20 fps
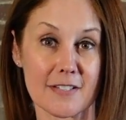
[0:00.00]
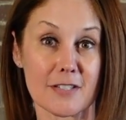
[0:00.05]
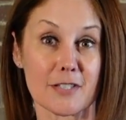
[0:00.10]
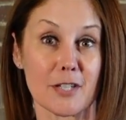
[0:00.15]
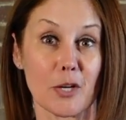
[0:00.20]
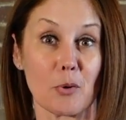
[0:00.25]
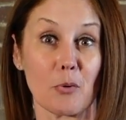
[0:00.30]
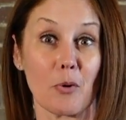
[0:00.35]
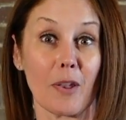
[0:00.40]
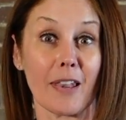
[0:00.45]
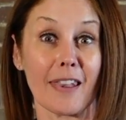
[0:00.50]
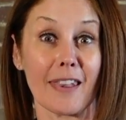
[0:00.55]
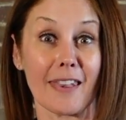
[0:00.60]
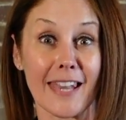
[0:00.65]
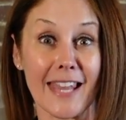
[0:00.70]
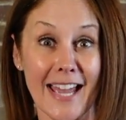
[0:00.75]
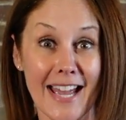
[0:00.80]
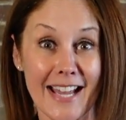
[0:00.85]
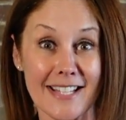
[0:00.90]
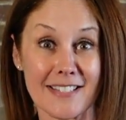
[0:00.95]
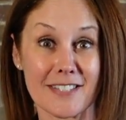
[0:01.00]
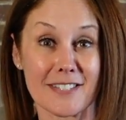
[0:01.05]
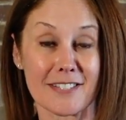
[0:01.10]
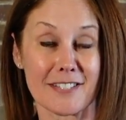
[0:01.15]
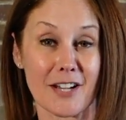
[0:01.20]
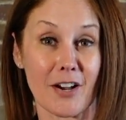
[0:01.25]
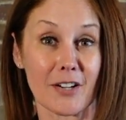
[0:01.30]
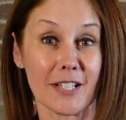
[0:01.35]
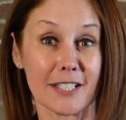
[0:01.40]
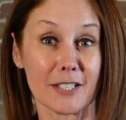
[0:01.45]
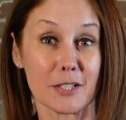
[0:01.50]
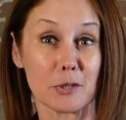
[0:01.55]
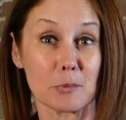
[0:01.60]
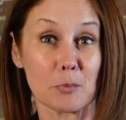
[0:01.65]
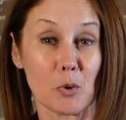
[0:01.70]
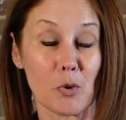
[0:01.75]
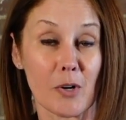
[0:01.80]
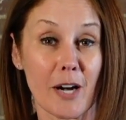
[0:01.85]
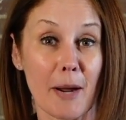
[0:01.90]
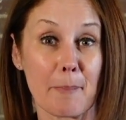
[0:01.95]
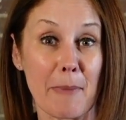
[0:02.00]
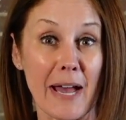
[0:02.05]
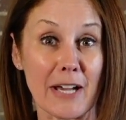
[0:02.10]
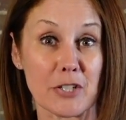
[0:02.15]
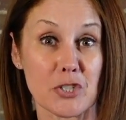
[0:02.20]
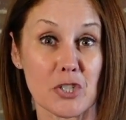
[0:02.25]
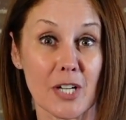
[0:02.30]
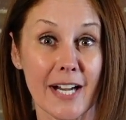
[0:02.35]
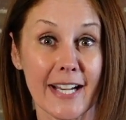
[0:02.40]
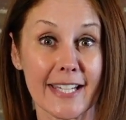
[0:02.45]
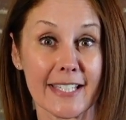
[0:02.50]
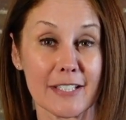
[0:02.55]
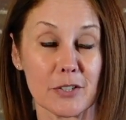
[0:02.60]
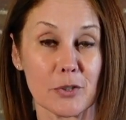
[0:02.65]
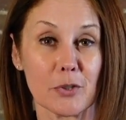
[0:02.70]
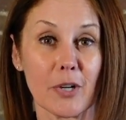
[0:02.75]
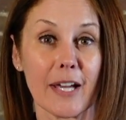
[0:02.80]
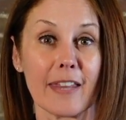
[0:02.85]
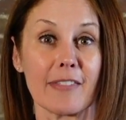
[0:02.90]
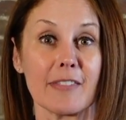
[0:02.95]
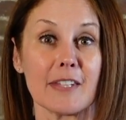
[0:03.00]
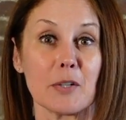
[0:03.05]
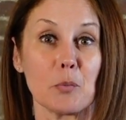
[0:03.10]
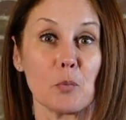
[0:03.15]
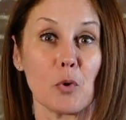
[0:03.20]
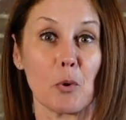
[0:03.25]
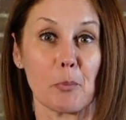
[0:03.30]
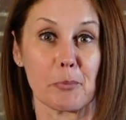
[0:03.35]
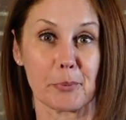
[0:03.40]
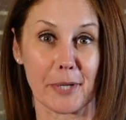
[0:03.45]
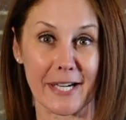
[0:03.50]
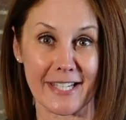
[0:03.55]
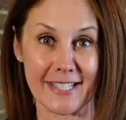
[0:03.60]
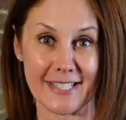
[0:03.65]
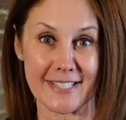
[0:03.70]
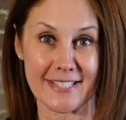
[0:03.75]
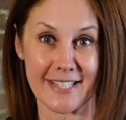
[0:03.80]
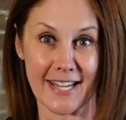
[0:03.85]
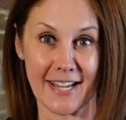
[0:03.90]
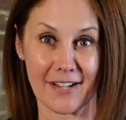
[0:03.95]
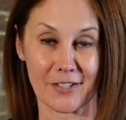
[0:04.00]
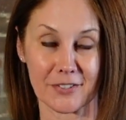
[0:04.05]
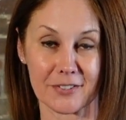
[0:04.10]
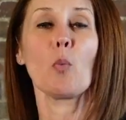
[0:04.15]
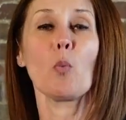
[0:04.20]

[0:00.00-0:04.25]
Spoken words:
So let's talk a little more about triangle and then we'll break it down.